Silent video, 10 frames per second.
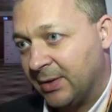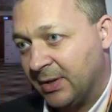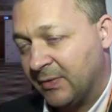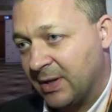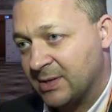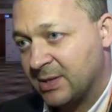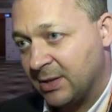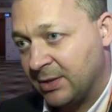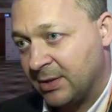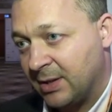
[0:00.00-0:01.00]
events
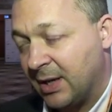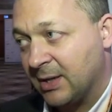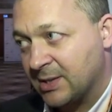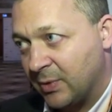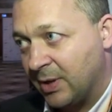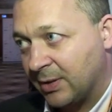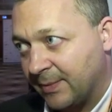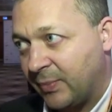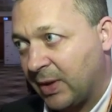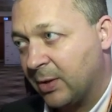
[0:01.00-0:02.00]
here, and as well
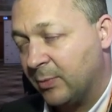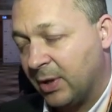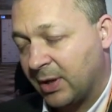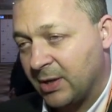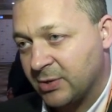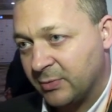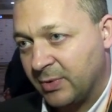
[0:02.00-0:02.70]
communication